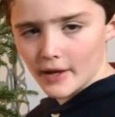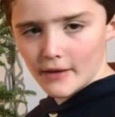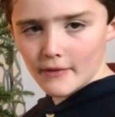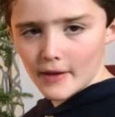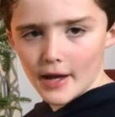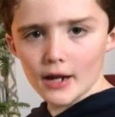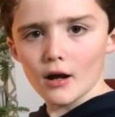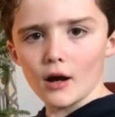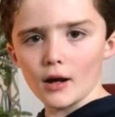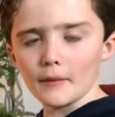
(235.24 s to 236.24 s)
meant that
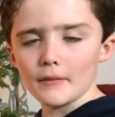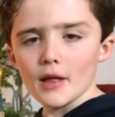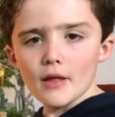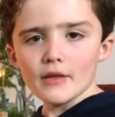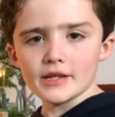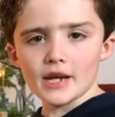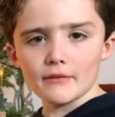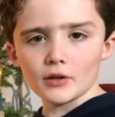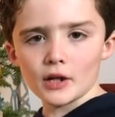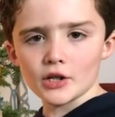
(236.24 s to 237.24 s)
the
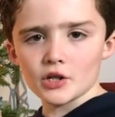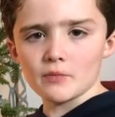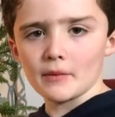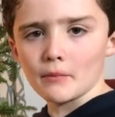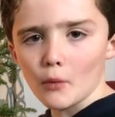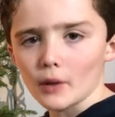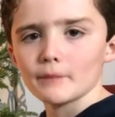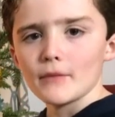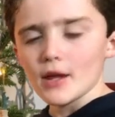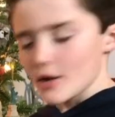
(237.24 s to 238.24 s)
Savior had just been born.
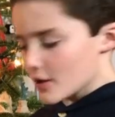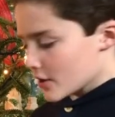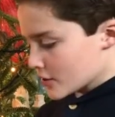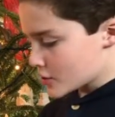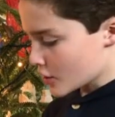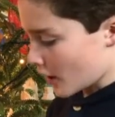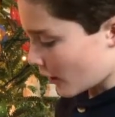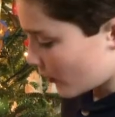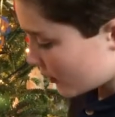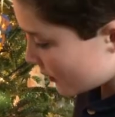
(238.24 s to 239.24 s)

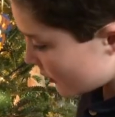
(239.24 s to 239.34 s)
So